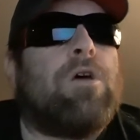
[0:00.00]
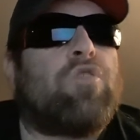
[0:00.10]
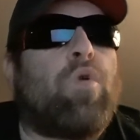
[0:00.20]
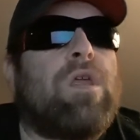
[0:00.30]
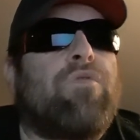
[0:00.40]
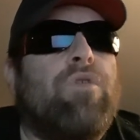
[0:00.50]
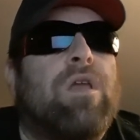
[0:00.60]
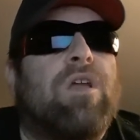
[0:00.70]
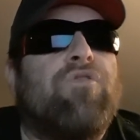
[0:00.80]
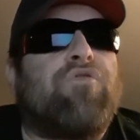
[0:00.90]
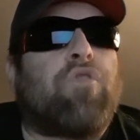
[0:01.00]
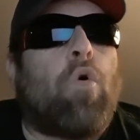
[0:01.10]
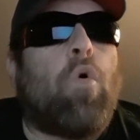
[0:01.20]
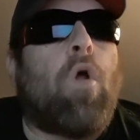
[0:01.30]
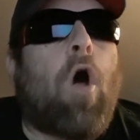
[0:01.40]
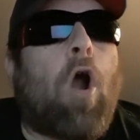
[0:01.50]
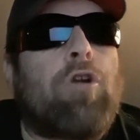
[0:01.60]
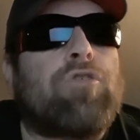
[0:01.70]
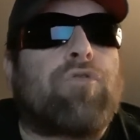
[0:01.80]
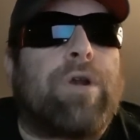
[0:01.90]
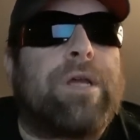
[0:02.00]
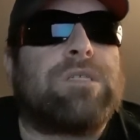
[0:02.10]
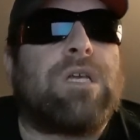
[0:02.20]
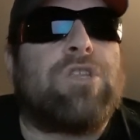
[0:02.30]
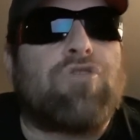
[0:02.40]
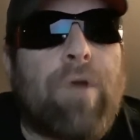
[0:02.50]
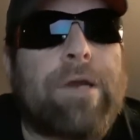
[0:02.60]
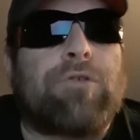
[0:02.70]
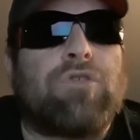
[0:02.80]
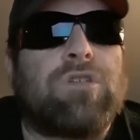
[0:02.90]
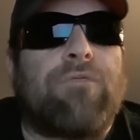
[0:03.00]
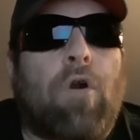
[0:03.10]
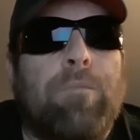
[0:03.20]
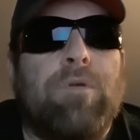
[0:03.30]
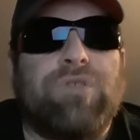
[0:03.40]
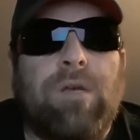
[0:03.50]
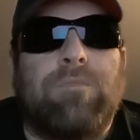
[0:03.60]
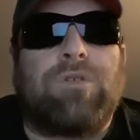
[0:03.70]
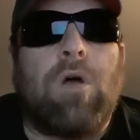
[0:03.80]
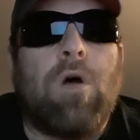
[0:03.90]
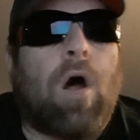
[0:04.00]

23. Control art critics and directors of art museums.